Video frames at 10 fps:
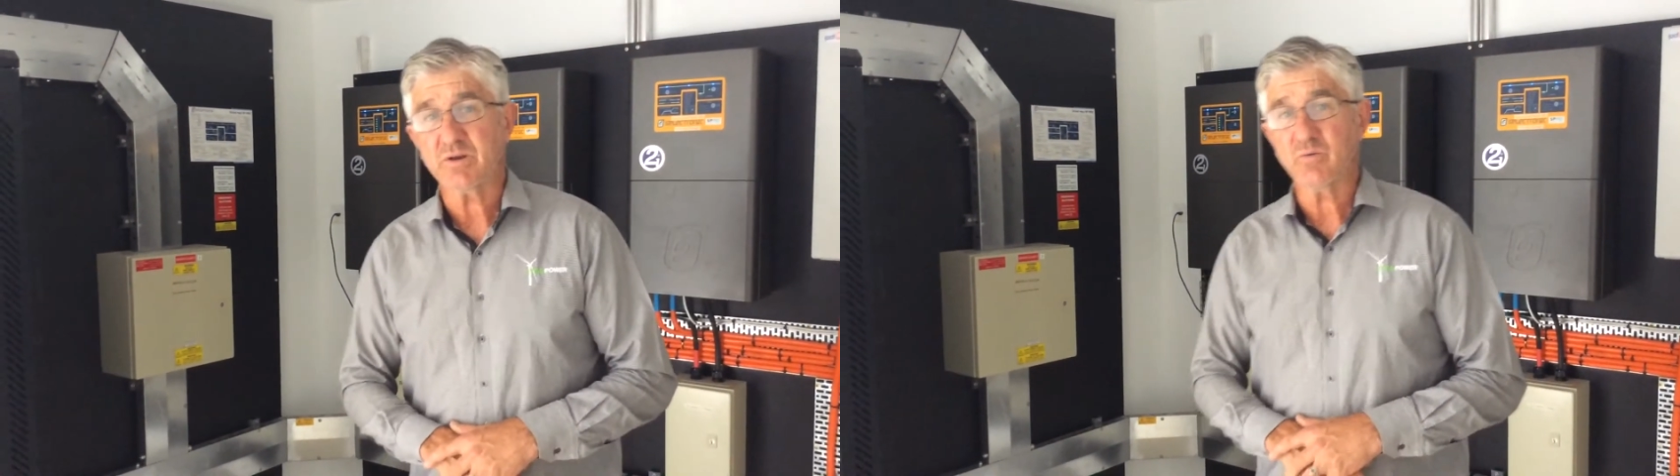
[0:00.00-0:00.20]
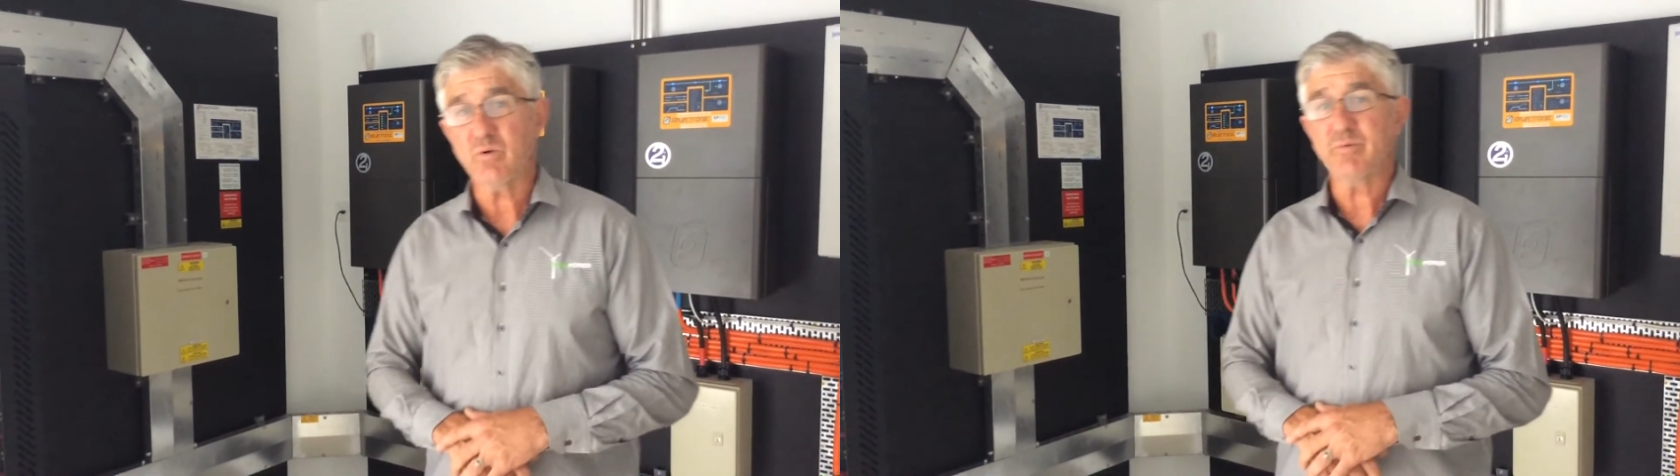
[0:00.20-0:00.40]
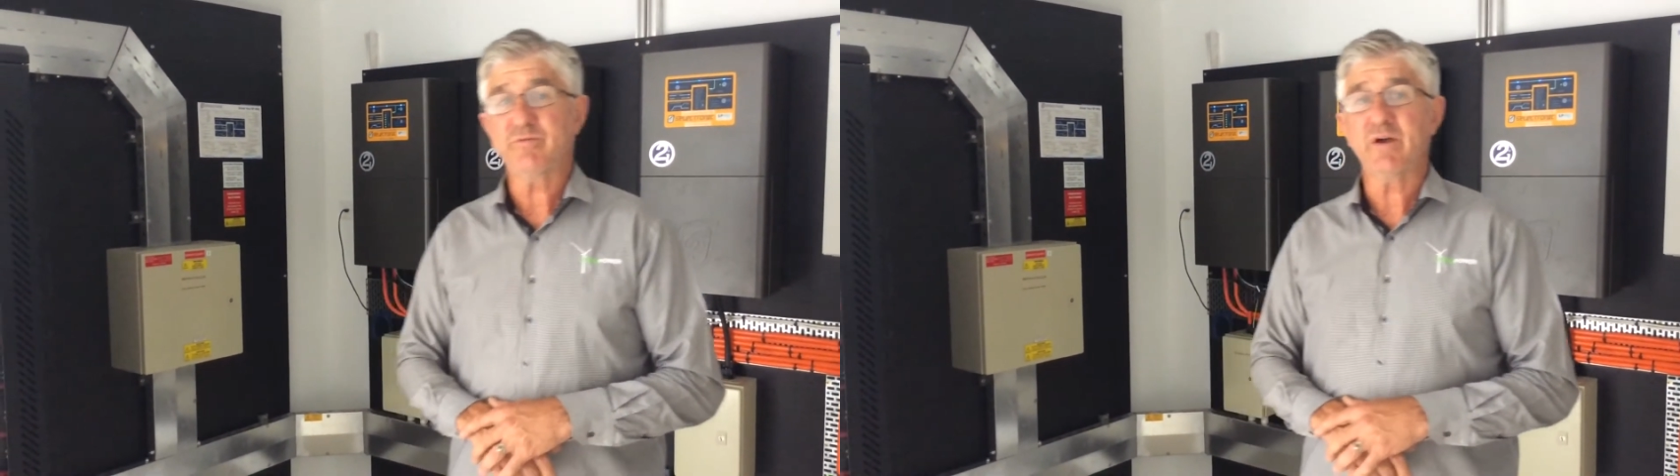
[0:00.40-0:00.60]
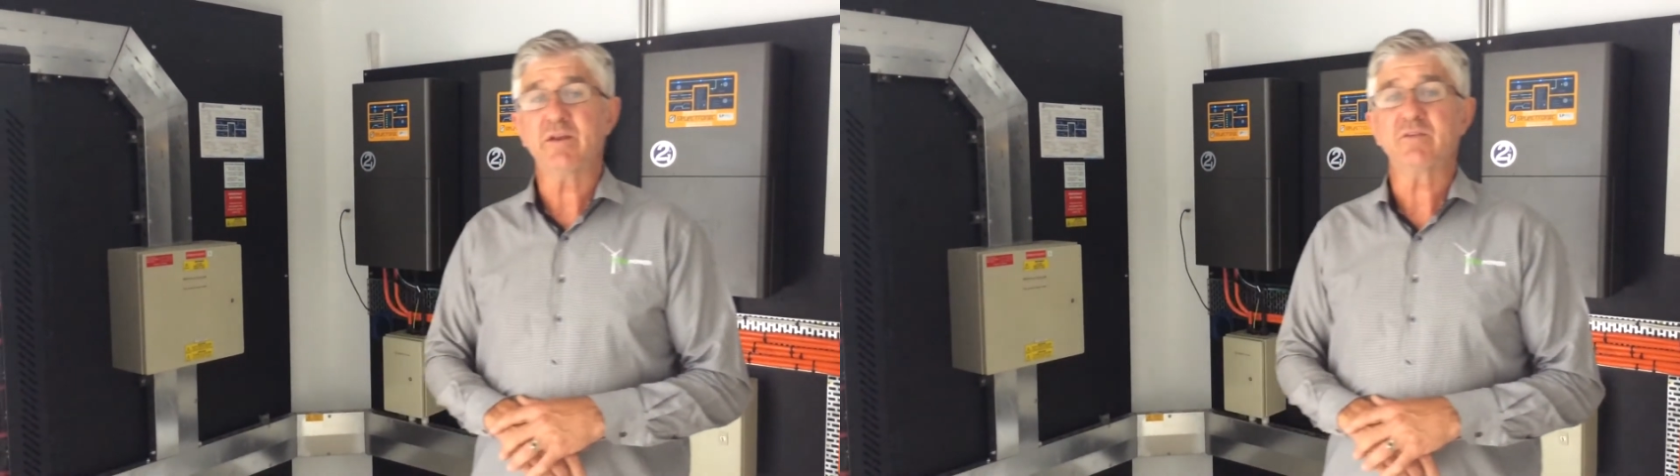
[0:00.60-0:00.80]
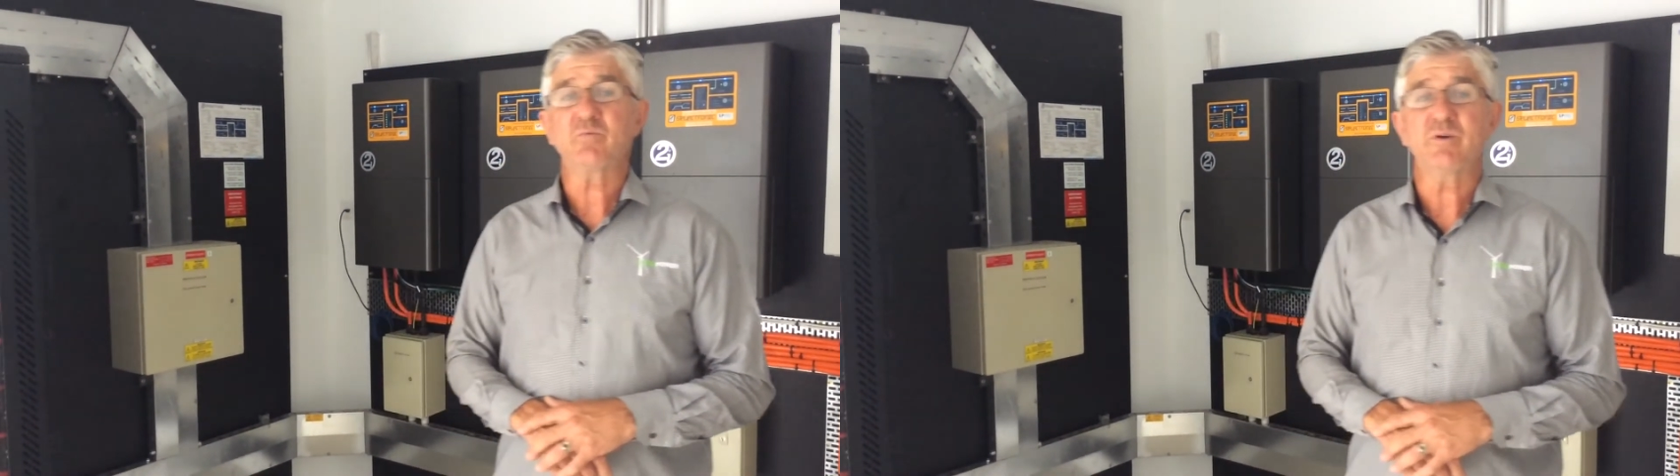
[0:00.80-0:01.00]
what we've done
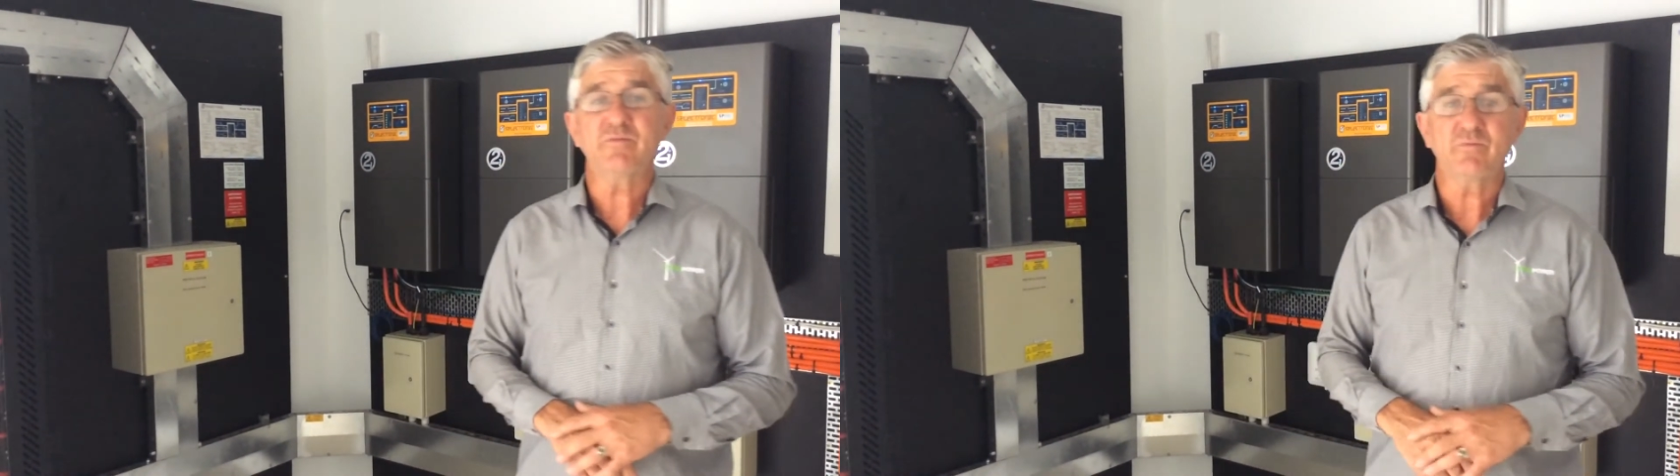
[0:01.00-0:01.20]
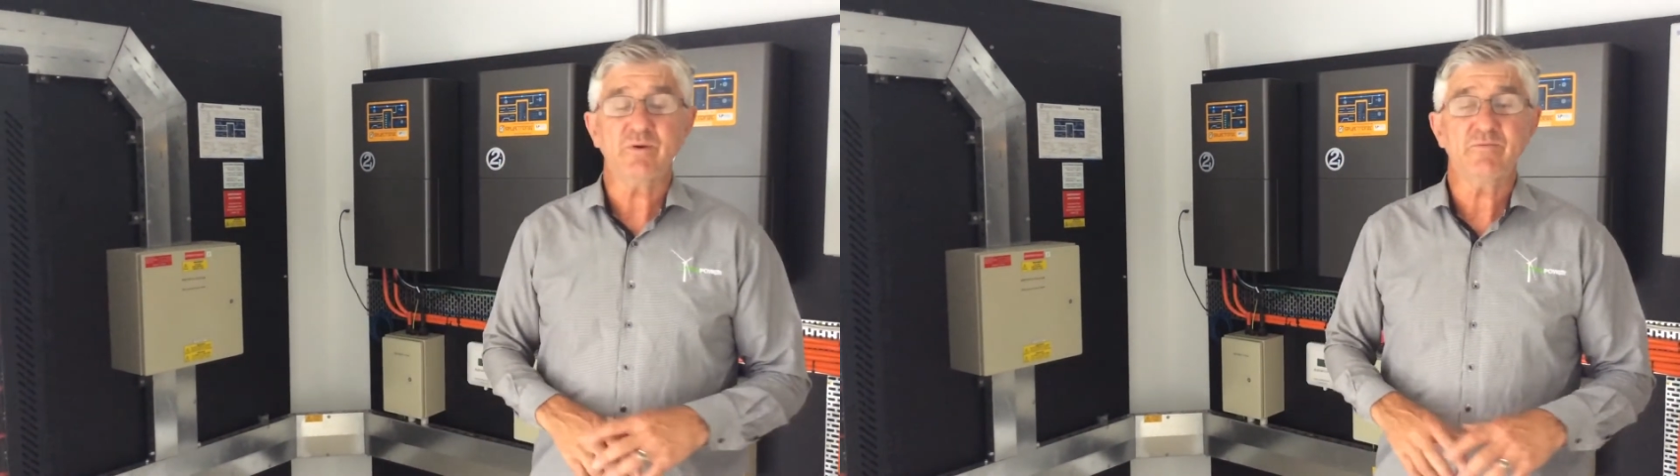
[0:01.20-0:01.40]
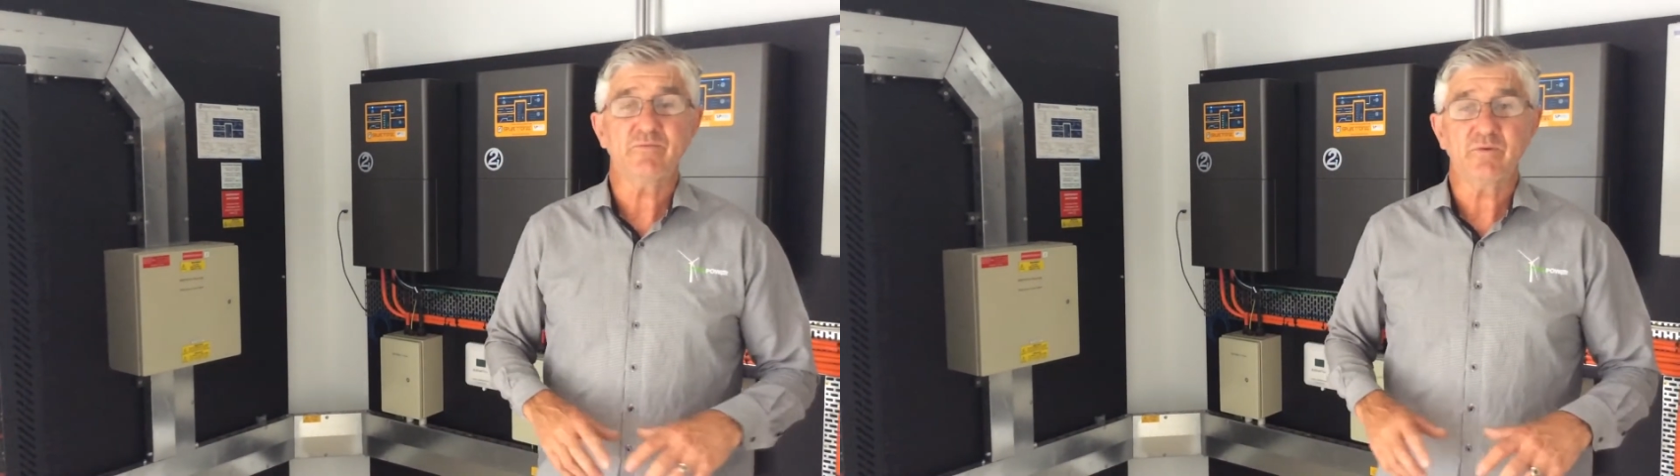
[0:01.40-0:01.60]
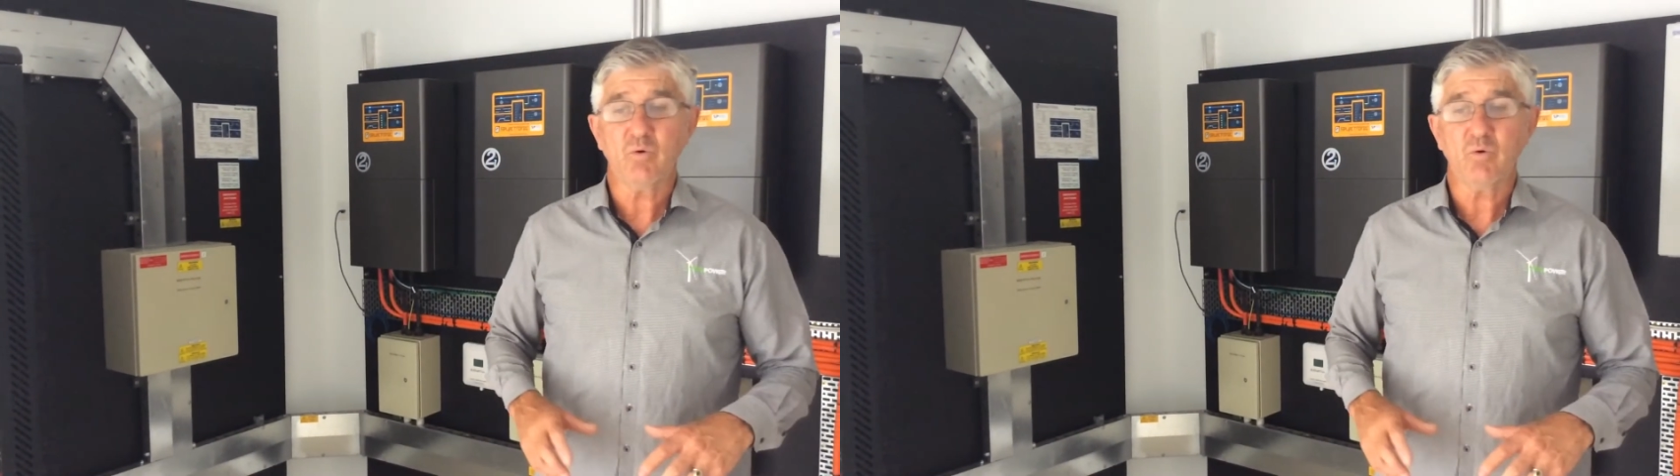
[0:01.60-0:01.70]
is we've